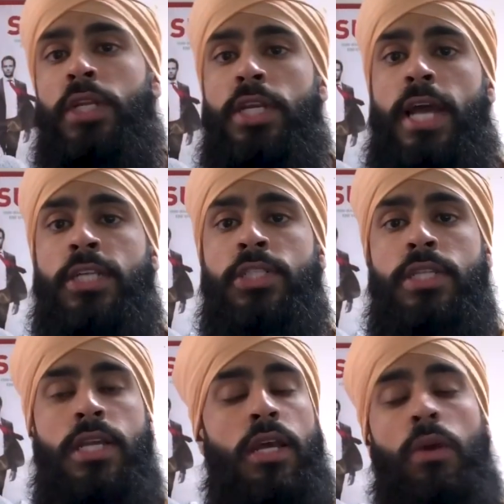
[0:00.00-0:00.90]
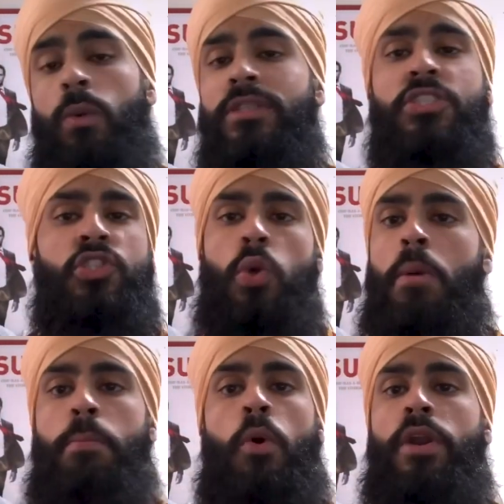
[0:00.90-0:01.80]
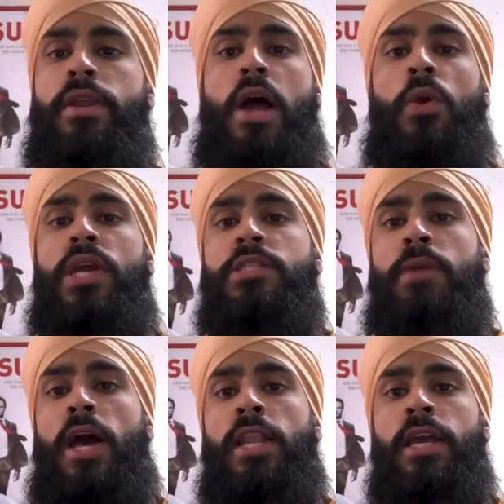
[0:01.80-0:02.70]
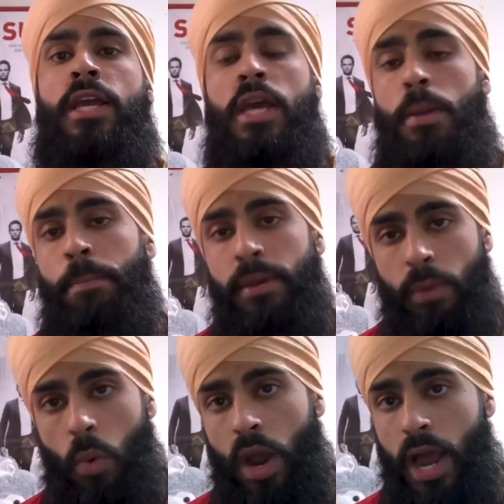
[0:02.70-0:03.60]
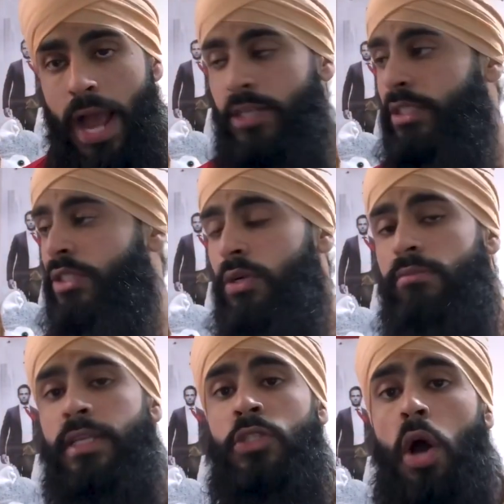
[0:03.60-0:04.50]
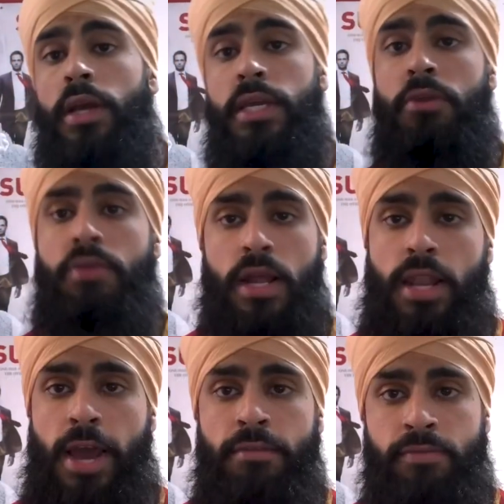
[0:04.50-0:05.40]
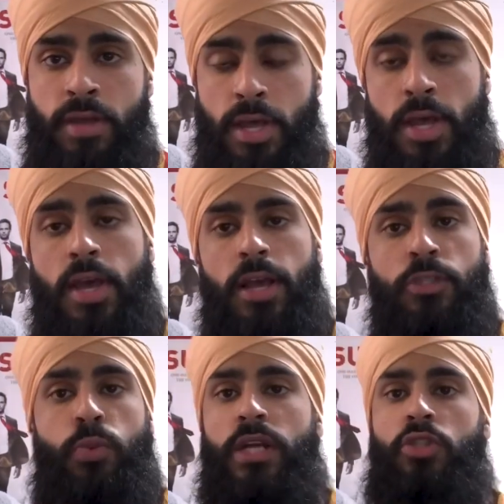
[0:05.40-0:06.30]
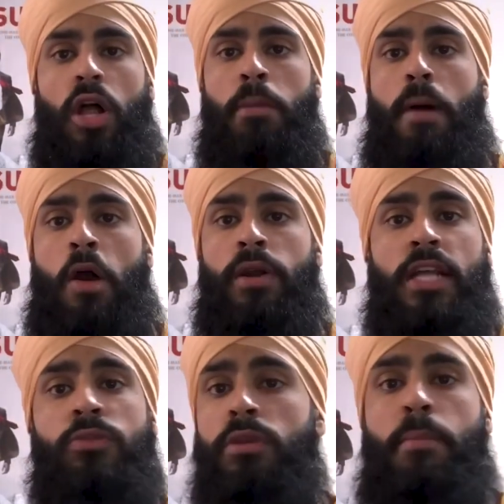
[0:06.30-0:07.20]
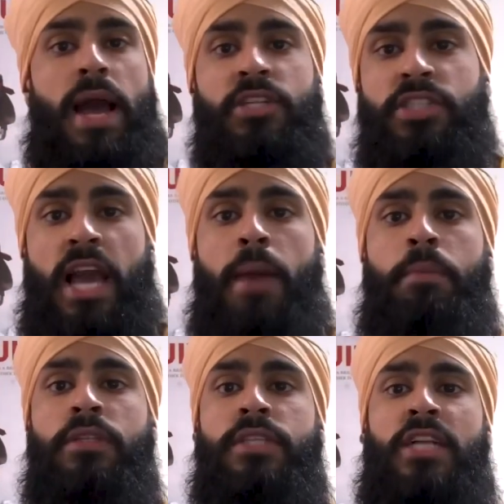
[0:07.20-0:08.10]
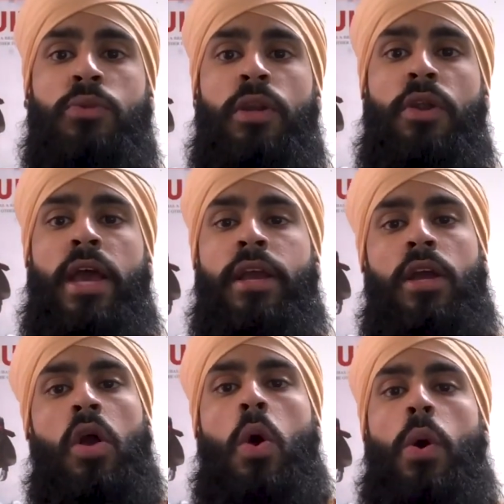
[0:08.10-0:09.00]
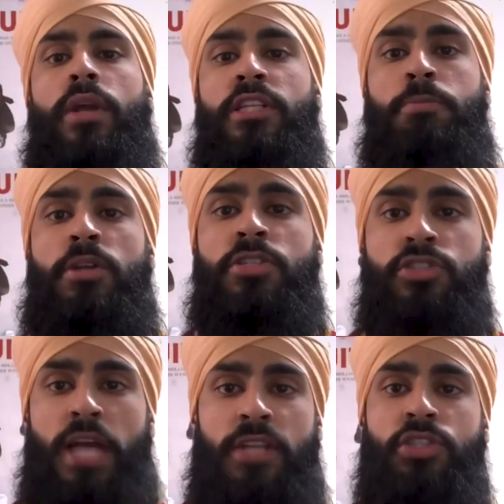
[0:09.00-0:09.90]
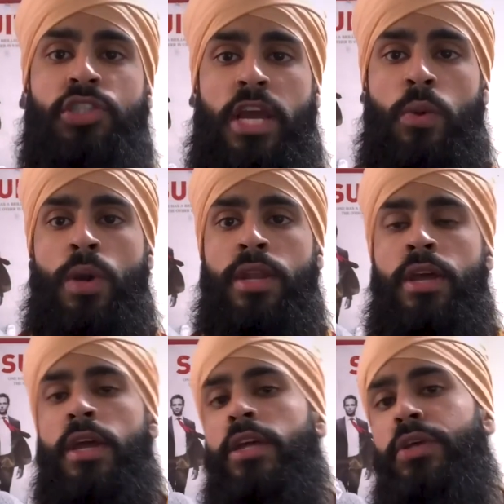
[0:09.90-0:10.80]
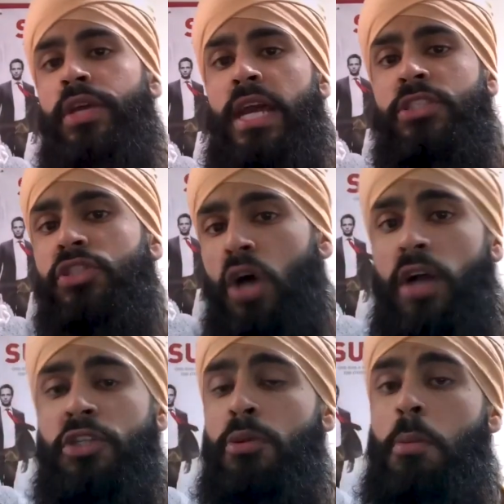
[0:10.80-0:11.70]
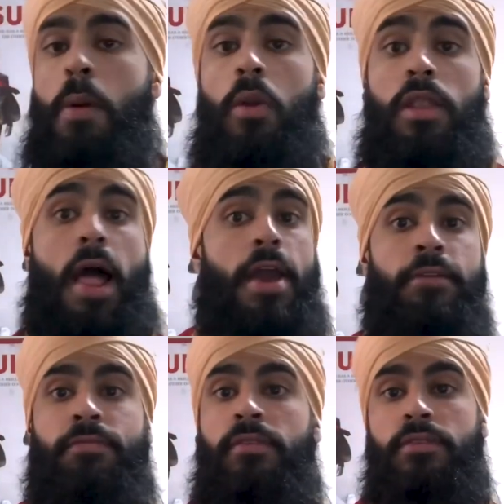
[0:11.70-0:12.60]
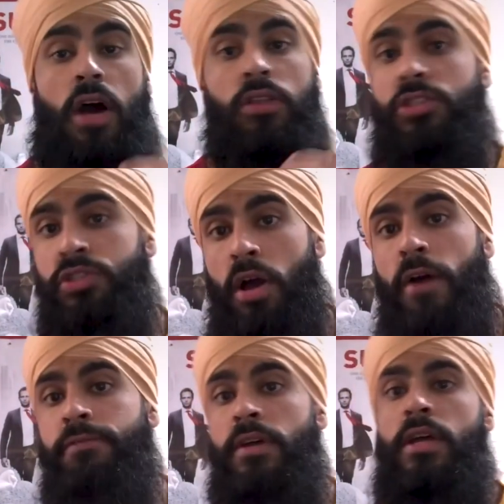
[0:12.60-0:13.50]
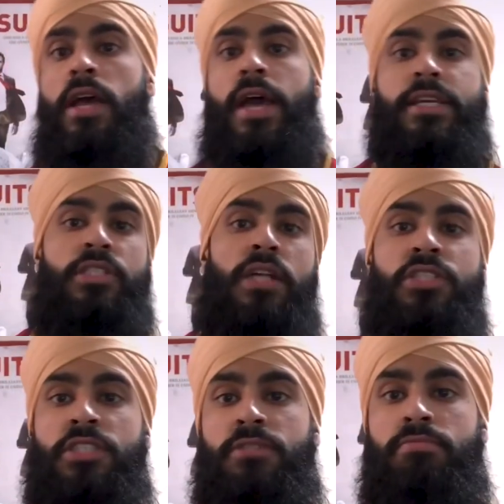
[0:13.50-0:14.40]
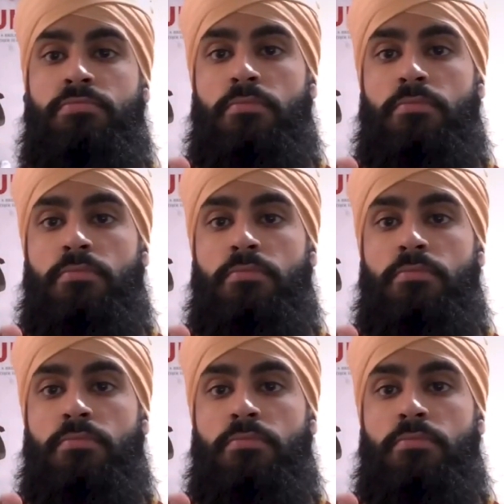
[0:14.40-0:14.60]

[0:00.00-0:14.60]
connection, which is so important nowadays, man. Like, people want to actually like, talking in real life is where it's all about, right? That's where the magic happens. That's where you're like, okay, this person is actually genuine. You can actually talk to them about life, other stuff, and it's not just